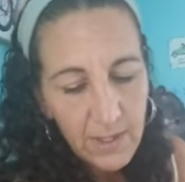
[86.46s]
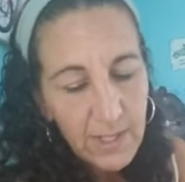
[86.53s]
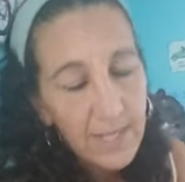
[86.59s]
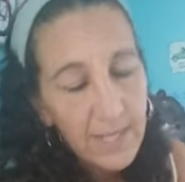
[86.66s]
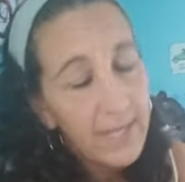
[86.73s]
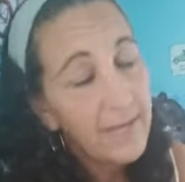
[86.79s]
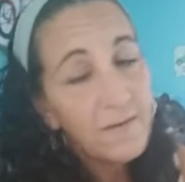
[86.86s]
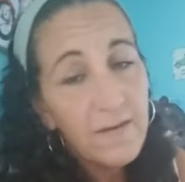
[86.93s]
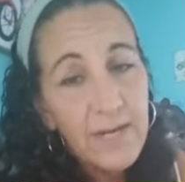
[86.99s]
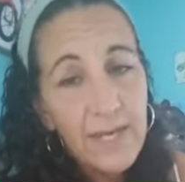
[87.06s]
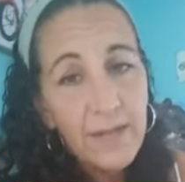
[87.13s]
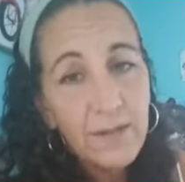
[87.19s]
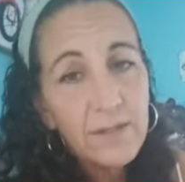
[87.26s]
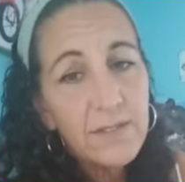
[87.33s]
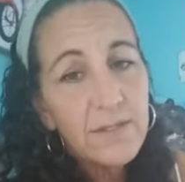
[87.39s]
his
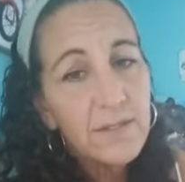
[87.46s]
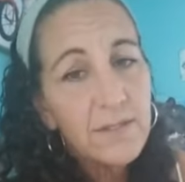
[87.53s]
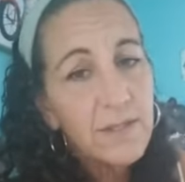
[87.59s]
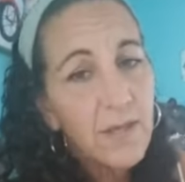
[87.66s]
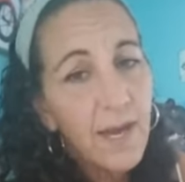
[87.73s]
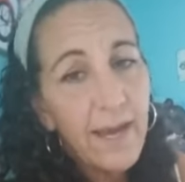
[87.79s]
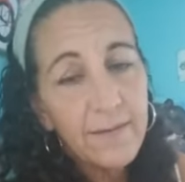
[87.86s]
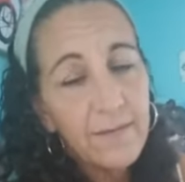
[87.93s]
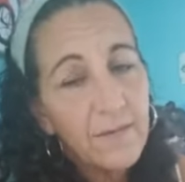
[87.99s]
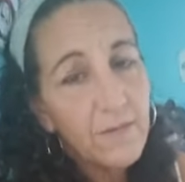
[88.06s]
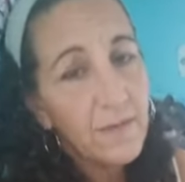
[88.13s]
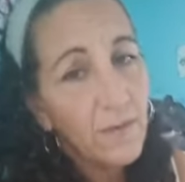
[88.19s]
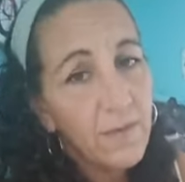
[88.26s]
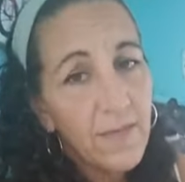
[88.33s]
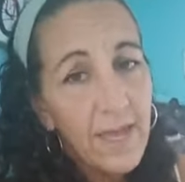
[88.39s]
nails, guys,
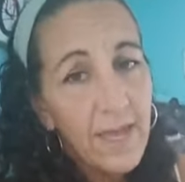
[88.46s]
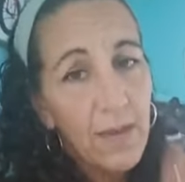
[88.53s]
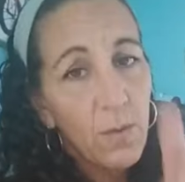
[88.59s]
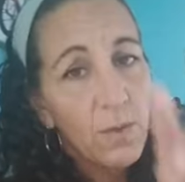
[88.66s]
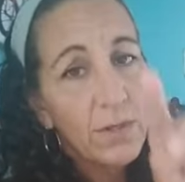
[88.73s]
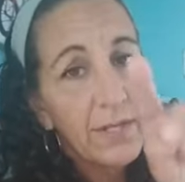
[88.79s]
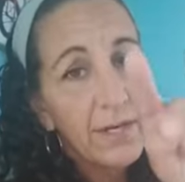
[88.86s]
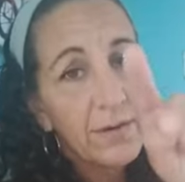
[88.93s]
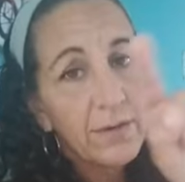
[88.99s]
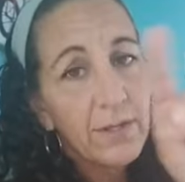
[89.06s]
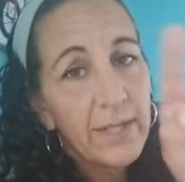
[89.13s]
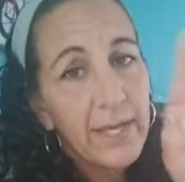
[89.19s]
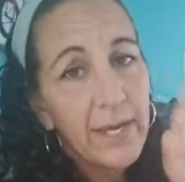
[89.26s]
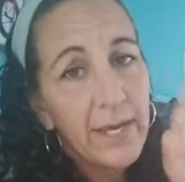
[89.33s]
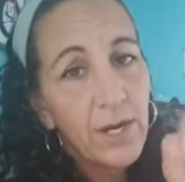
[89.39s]
they were
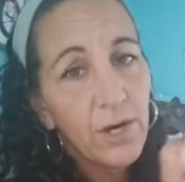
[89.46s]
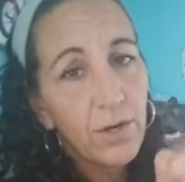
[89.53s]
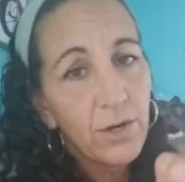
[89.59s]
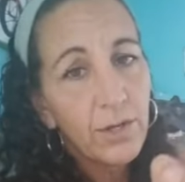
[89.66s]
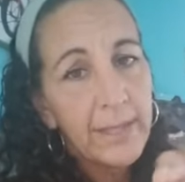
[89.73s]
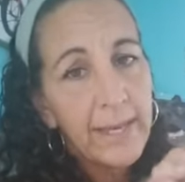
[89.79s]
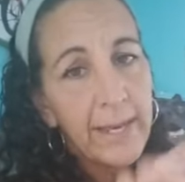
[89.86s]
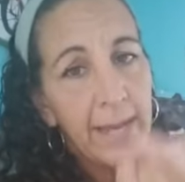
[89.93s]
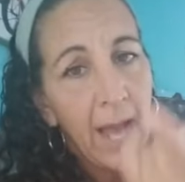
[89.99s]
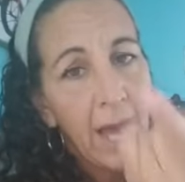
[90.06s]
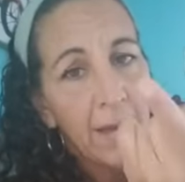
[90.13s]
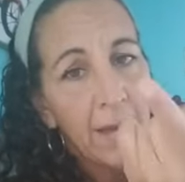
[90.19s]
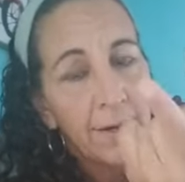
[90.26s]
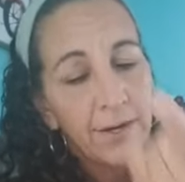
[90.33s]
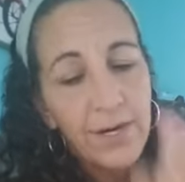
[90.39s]
literally curling
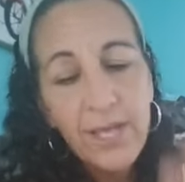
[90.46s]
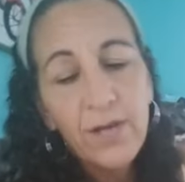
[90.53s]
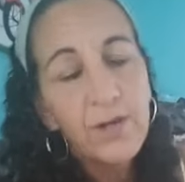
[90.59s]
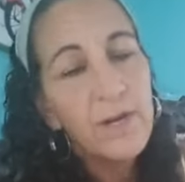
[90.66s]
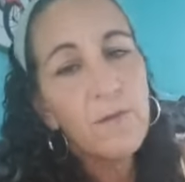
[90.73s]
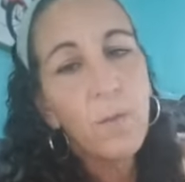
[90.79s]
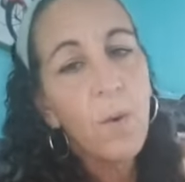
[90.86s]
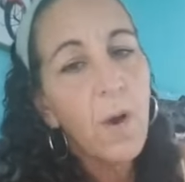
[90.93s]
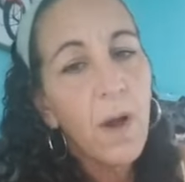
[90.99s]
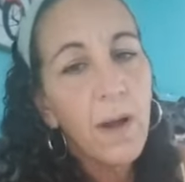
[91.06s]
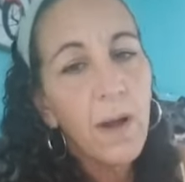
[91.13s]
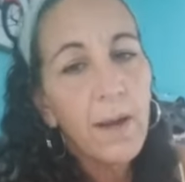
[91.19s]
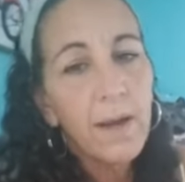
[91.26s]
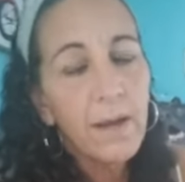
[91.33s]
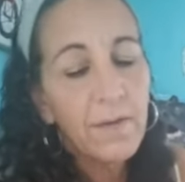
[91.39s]
under. He couldn't even walk.
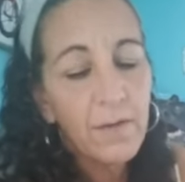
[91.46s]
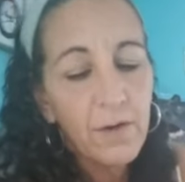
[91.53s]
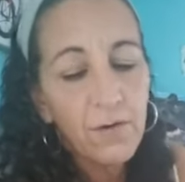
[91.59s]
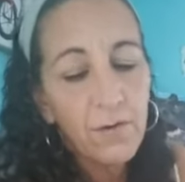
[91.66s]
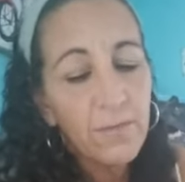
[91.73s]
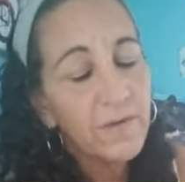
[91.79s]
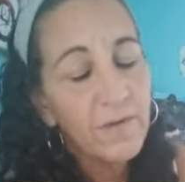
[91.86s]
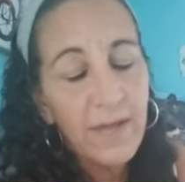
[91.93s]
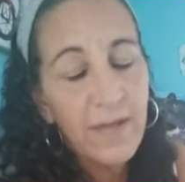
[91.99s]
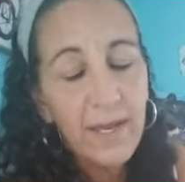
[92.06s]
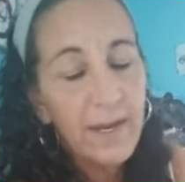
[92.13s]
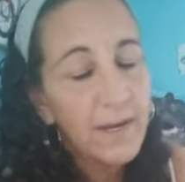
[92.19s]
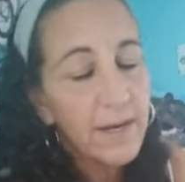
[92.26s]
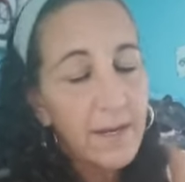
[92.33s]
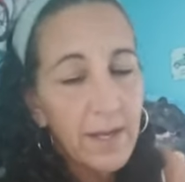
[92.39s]
The groomer
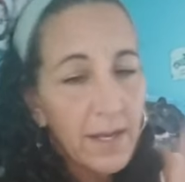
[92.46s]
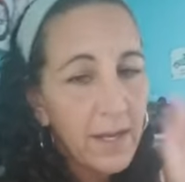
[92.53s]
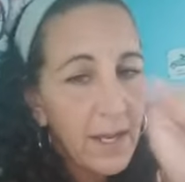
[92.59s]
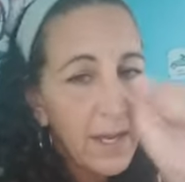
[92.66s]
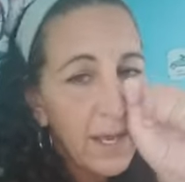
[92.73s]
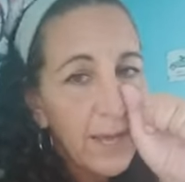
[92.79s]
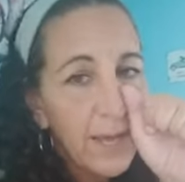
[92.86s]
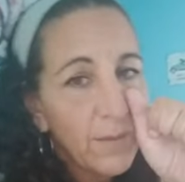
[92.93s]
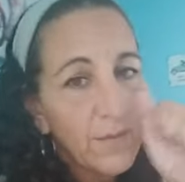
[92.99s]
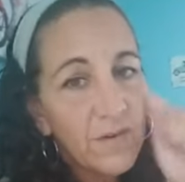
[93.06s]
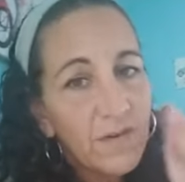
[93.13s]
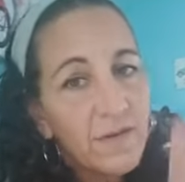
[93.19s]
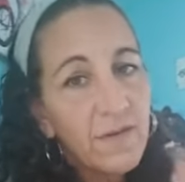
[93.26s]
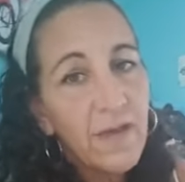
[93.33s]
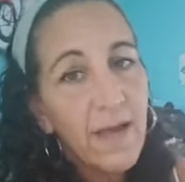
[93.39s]
said it was
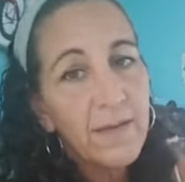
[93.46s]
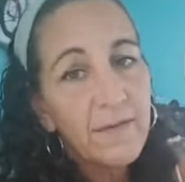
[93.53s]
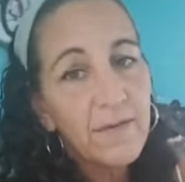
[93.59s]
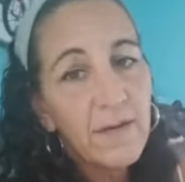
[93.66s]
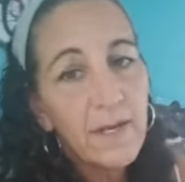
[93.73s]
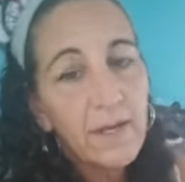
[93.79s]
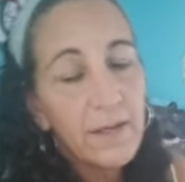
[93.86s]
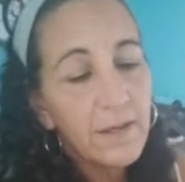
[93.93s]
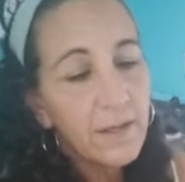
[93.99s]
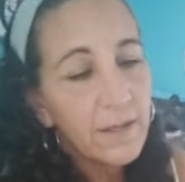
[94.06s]
disgusting.